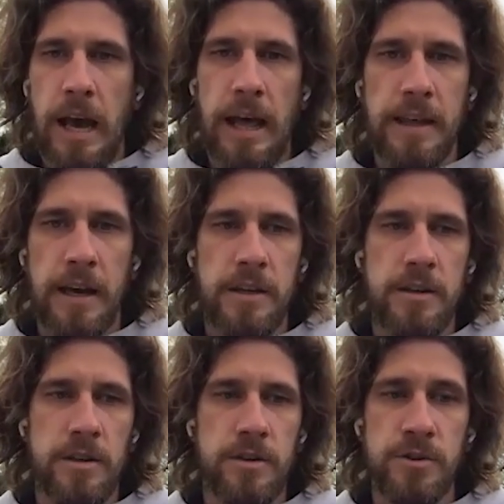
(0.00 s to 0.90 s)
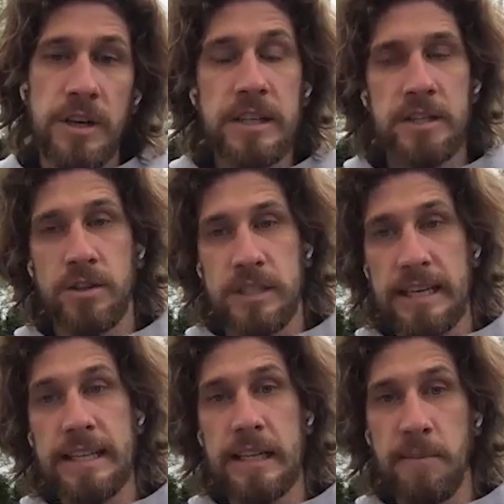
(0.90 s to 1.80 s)
and I really
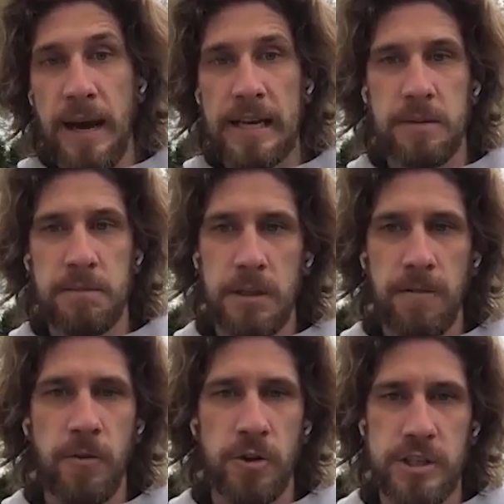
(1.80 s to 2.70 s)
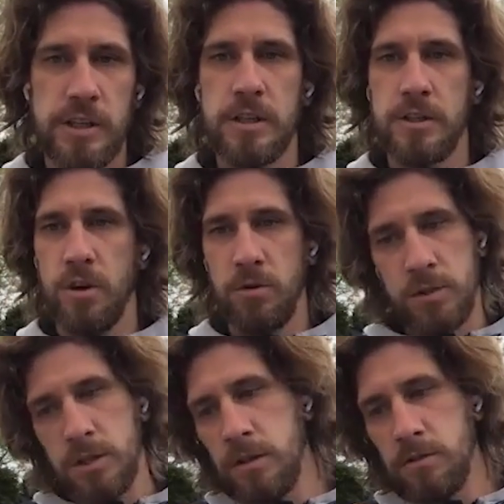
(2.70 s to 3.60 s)
succeeded in basketball in the first year, so I
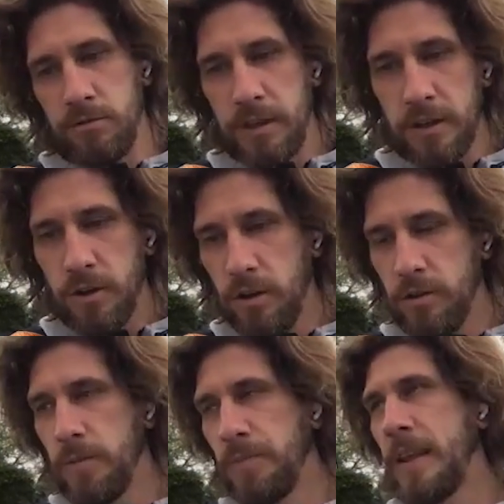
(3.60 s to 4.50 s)
was doing really good.